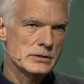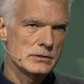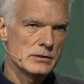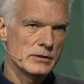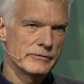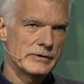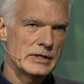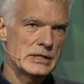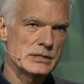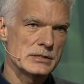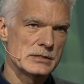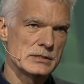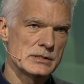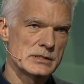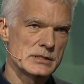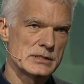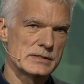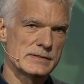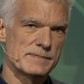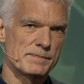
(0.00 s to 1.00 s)

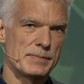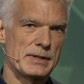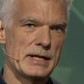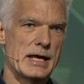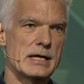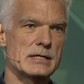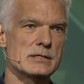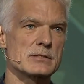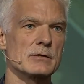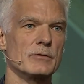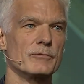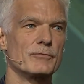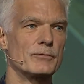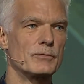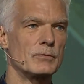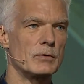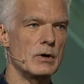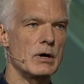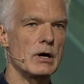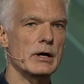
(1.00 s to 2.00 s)
Norwegians' place of
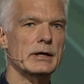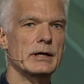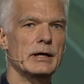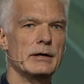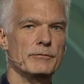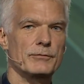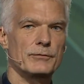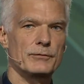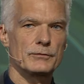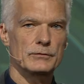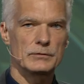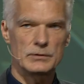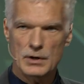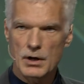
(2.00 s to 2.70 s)
work have